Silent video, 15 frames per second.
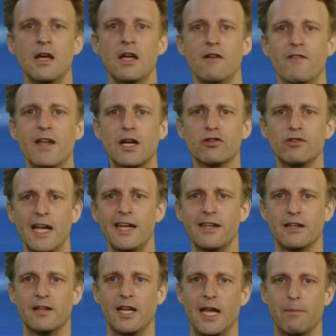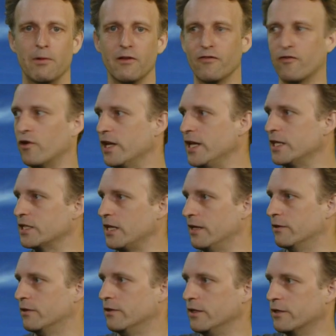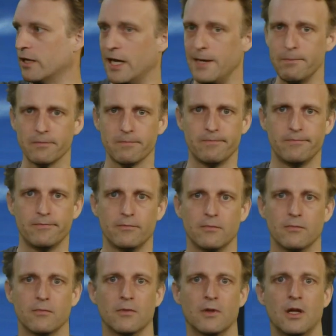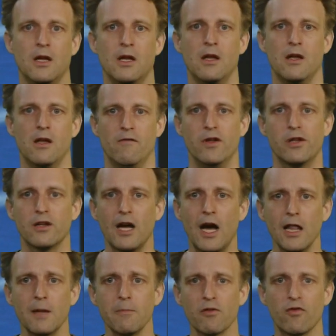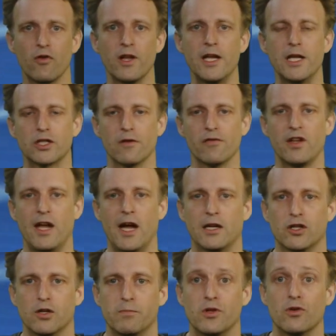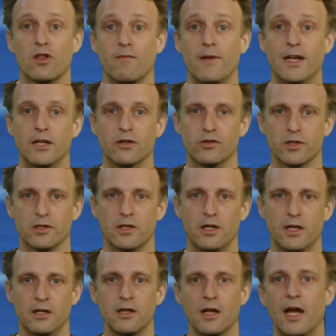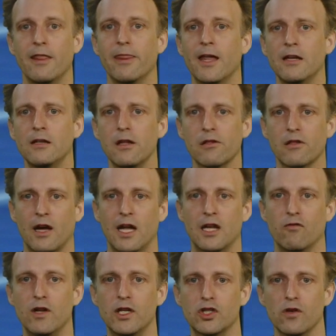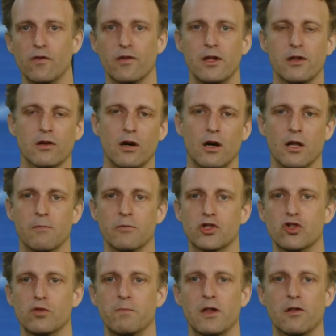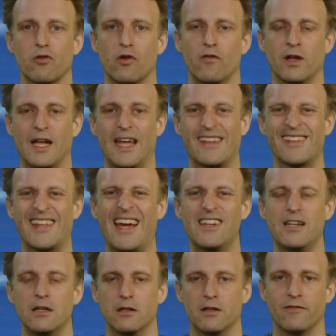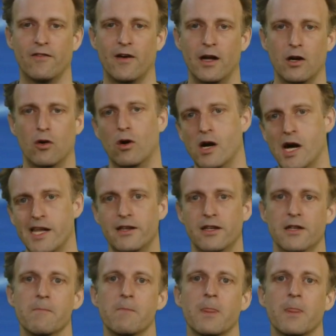We create a table for each entity type with columns for each of the attributes we're interested in, and then decide which of these columns should be serving as an identifier or ID.